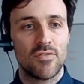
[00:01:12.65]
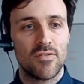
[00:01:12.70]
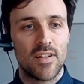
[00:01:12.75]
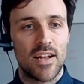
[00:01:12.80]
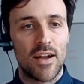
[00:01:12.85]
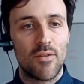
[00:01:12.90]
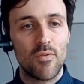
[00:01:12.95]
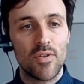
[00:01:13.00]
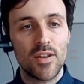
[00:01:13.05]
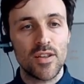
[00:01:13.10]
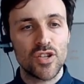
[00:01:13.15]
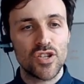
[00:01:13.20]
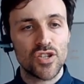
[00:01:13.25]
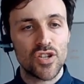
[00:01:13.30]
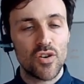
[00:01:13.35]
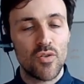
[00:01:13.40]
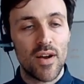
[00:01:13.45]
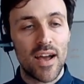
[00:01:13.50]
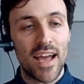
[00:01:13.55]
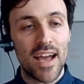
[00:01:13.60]
I want to
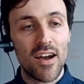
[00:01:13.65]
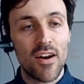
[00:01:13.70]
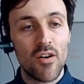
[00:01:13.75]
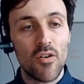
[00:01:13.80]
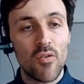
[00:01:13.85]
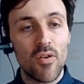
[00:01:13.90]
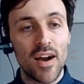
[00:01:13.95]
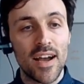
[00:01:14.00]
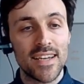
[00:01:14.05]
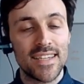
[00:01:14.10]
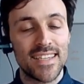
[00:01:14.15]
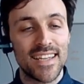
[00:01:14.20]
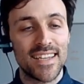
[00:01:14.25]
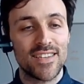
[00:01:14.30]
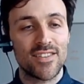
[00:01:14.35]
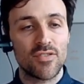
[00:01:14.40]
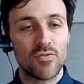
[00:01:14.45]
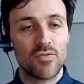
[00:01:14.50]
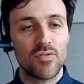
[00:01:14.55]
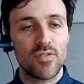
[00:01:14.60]
show how
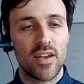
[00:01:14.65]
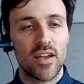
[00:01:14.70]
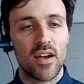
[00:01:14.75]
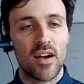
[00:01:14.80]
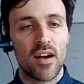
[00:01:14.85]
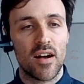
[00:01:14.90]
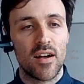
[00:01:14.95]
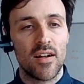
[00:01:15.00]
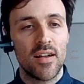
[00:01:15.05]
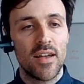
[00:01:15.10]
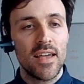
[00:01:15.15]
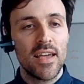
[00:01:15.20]
identical they are.